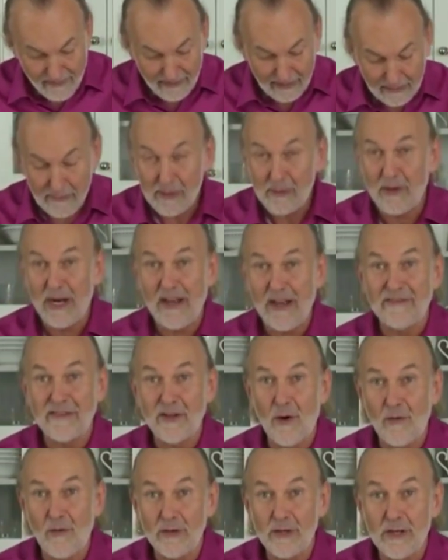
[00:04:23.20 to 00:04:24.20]
you have a little bit left
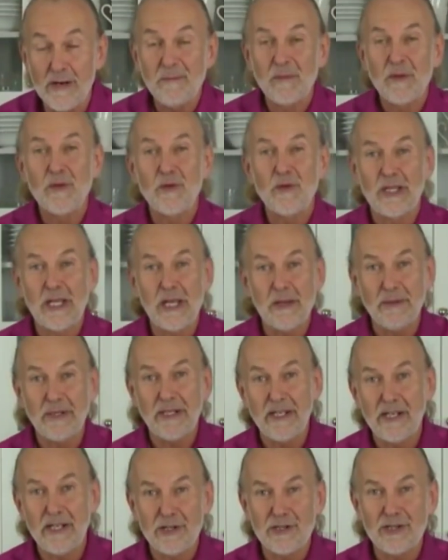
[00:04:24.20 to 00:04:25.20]
over, you keep
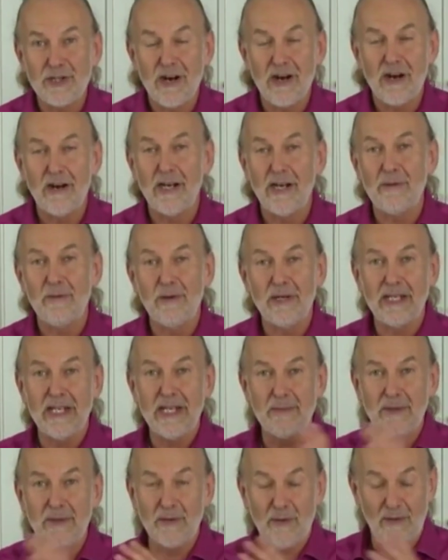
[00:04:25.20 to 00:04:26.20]
it in a jar. It will
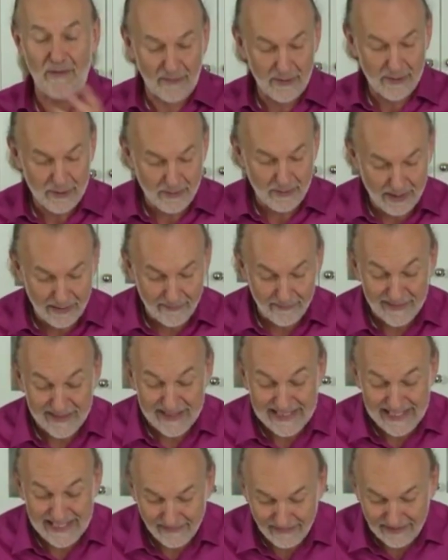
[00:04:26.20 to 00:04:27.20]
keep in the refrigerator for
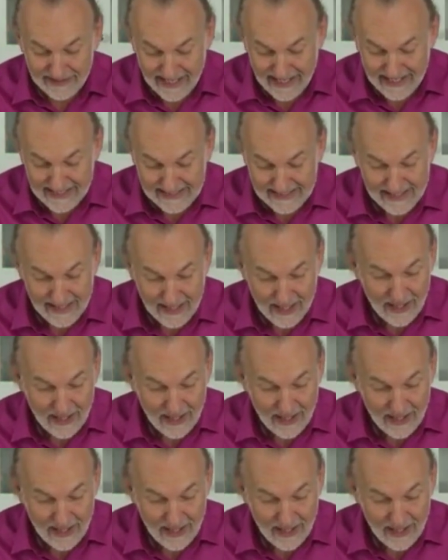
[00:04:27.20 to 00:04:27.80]
several days.